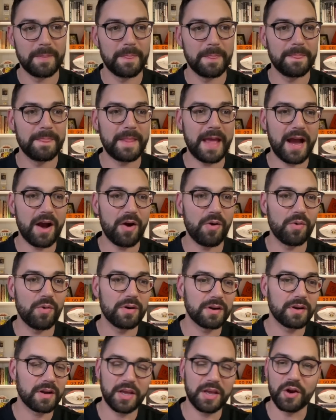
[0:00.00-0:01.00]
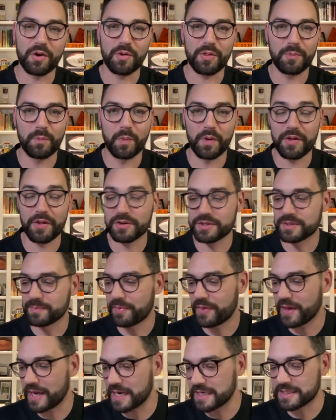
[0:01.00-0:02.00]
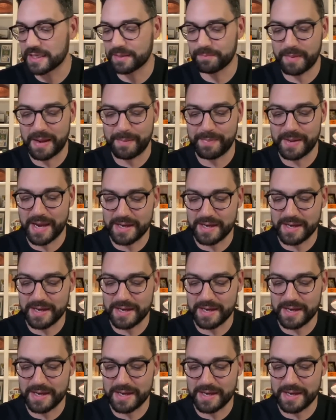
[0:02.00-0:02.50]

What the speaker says: Now, you know, were there some things that maybe